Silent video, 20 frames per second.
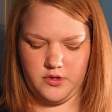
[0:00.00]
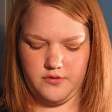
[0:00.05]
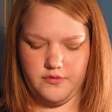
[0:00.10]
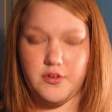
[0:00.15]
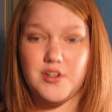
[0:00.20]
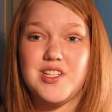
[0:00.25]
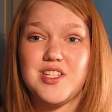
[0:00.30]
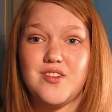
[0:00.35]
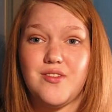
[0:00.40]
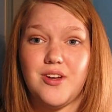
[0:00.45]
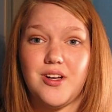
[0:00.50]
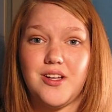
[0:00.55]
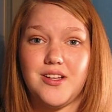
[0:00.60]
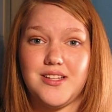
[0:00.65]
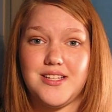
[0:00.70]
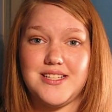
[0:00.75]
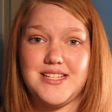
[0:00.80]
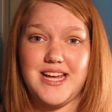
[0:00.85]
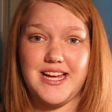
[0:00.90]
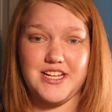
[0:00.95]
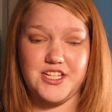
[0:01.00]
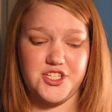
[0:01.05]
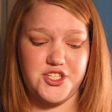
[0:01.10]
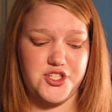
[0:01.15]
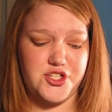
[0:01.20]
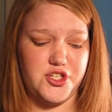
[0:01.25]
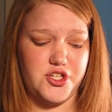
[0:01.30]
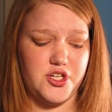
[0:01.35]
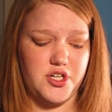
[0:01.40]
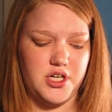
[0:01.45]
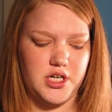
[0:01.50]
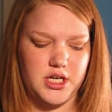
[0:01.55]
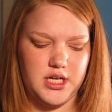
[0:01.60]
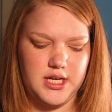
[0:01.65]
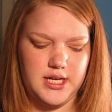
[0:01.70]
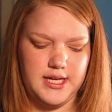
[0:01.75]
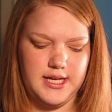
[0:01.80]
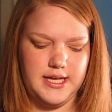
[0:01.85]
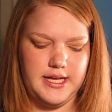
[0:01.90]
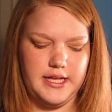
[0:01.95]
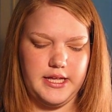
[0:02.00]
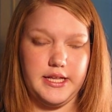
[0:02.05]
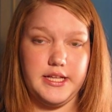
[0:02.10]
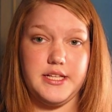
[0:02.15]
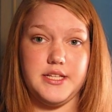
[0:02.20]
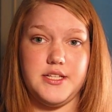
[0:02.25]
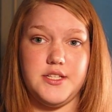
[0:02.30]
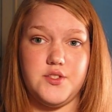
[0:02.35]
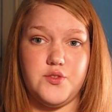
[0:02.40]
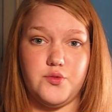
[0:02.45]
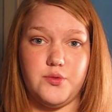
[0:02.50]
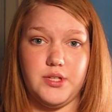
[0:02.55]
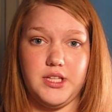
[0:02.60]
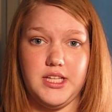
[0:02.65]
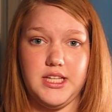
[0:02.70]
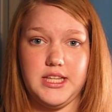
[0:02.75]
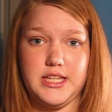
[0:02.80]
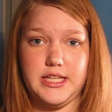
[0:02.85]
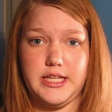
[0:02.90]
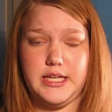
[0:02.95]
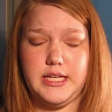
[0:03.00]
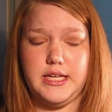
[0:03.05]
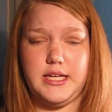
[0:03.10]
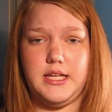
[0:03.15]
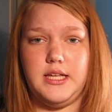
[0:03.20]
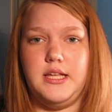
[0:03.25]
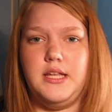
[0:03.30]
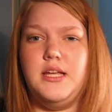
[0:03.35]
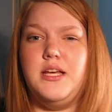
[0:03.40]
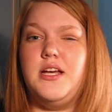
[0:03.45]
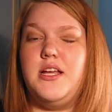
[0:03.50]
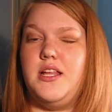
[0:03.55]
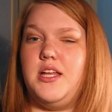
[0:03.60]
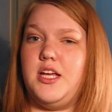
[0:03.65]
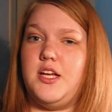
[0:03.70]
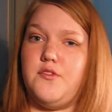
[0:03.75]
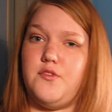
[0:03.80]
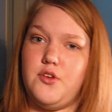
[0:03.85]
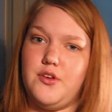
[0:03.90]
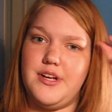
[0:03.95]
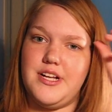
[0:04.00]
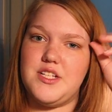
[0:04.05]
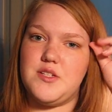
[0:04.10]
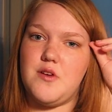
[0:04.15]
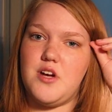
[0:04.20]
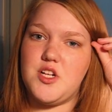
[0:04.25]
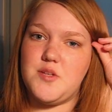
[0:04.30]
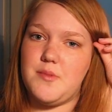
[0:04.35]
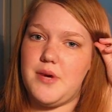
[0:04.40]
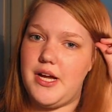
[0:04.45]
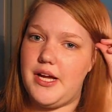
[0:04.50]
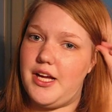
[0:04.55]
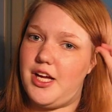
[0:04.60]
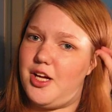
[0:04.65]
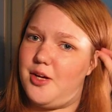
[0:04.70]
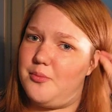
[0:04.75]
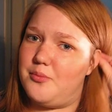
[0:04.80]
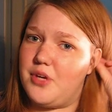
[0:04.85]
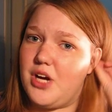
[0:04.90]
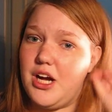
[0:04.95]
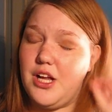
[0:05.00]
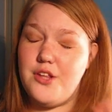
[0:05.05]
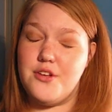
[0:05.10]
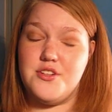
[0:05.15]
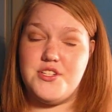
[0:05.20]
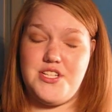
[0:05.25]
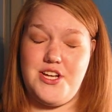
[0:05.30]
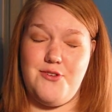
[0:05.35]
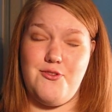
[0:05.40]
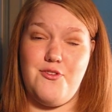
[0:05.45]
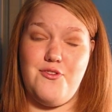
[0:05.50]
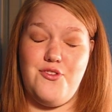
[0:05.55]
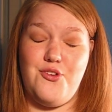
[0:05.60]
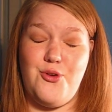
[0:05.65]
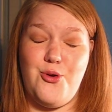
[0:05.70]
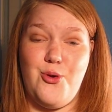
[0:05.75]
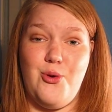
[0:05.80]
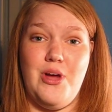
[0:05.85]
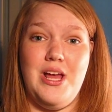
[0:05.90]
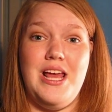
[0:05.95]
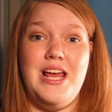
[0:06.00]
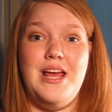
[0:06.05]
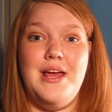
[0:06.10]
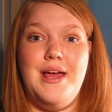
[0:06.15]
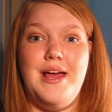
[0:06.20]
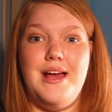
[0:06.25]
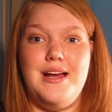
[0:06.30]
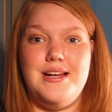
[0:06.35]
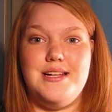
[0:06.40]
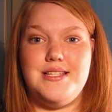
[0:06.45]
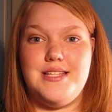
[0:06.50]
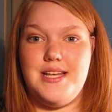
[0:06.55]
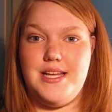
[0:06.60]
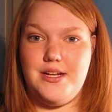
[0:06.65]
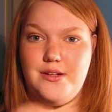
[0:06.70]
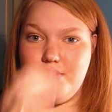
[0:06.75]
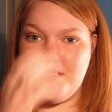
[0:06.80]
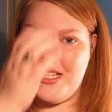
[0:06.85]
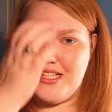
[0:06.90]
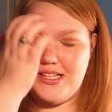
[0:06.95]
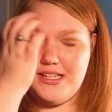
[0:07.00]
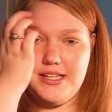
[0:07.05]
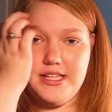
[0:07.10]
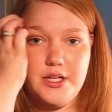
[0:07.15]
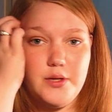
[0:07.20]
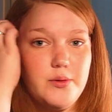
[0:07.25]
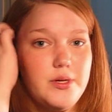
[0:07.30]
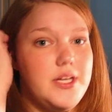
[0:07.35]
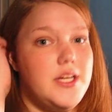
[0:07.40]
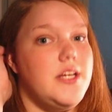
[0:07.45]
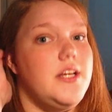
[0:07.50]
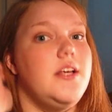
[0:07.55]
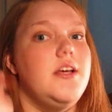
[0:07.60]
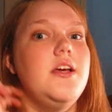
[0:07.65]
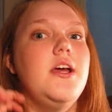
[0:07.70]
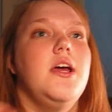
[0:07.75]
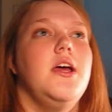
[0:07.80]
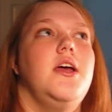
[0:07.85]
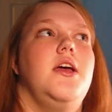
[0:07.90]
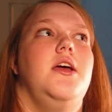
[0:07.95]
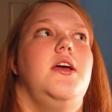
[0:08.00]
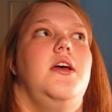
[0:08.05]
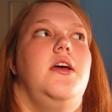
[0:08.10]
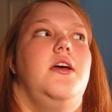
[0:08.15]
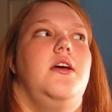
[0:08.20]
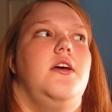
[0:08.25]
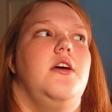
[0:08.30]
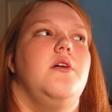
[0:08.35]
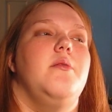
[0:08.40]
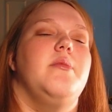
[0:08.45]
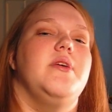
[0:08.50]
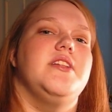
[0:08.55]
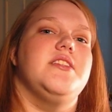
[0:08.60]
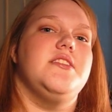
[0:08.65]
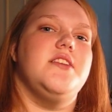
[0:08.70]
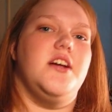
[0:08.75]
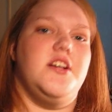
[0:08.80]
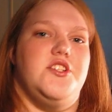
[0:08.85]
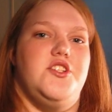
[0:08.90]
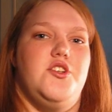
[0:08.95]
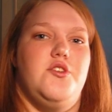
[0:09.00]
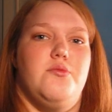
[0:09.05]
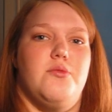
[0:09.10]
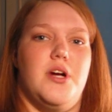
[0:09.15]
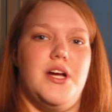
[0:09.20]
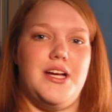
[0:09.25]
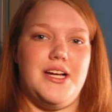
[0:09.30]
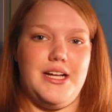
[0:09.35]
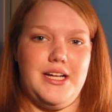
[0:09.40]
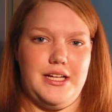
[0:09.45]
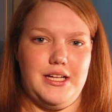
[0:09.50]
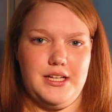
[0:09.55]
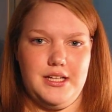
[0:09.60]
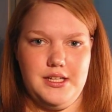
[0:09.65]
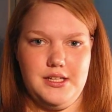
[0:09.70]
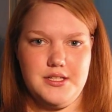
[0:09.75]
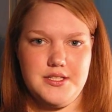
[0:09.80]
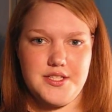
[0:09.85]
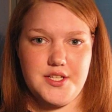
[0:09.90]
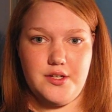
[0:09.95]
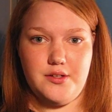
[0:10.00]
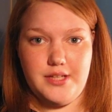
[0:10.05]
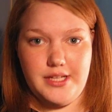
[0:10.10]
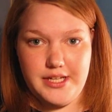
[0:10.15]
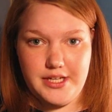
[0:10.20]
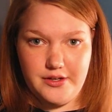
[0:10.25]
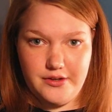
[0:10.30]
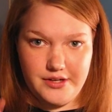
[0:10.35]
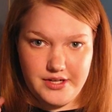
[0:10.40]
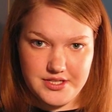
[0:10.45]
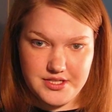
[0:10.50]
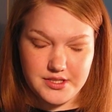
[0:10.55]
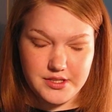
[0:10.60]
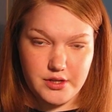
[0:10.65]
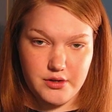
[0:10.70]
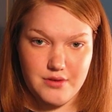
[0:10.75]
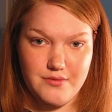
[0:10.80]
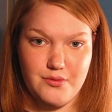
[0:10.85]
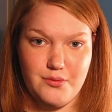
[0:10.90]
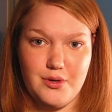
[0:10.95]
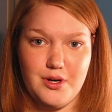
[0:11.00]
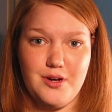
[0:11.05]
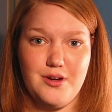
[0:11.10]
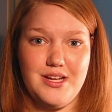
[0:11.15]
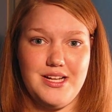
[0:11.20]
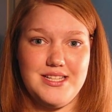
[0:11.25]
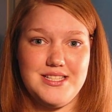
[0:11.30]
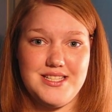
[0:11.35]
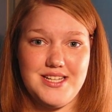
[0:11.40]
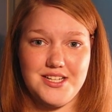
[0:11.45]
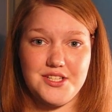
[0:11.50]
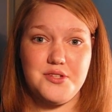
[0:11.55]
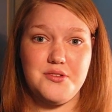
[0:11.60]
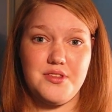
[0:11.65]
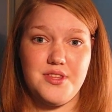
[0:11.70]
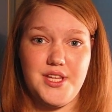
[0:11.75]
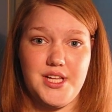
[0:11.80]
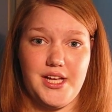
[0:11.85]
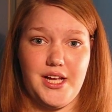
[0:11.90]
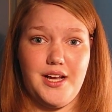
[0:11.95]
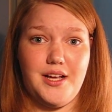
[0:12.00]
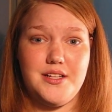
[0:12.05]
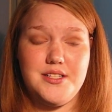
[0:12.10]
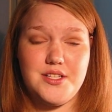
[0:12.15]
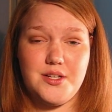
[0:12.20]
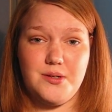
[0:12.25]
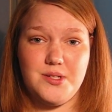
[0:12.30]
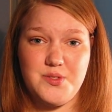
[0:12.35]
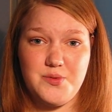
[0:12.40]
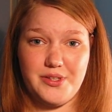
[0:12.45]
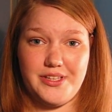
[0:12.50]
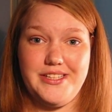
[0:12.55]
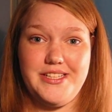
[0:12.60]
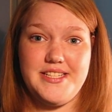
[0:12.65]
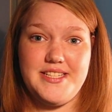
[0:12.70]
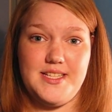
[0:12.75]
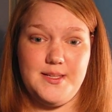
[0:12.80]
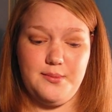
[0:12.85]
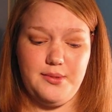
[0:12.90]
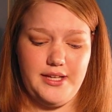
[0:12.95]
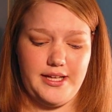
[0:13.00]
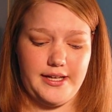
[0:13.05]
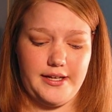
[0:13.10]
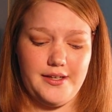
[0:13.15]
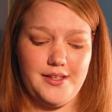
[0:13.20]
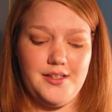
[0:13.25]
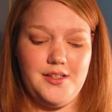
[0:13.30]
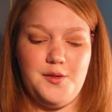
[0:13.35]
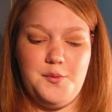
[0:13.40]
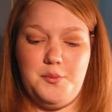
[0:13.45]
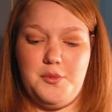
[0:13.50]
First of all, the texture is really thick. Like if you guys watch my Color Stay review, I said it was like a liquid, but it's not too runny, so like, you know, it doesn't go everywhere, and it's not too thick, so it's really easy to blend.